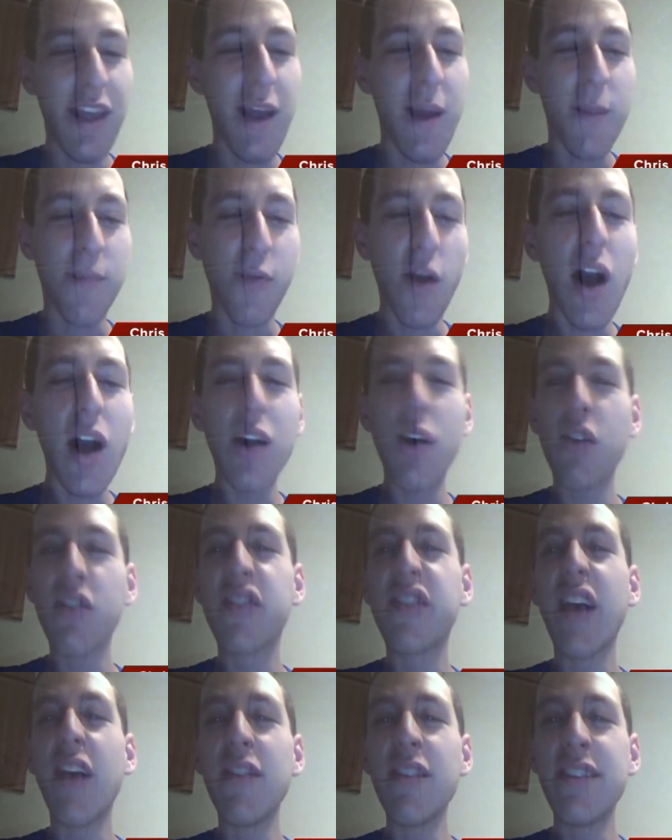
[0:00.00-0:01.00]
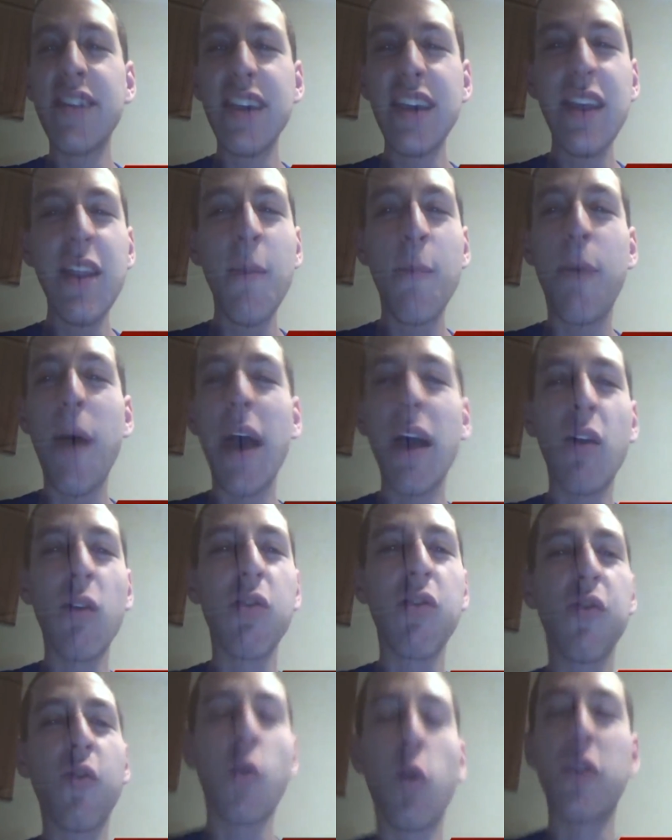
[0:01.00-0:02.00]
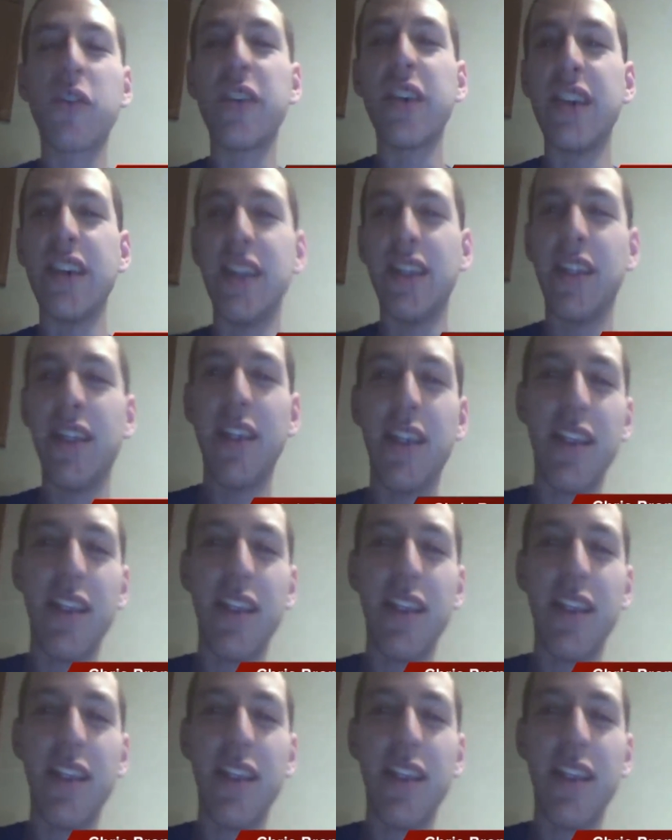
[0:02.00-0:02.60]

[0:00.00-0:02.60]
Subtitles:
one? Broncos 17, Bengals 14.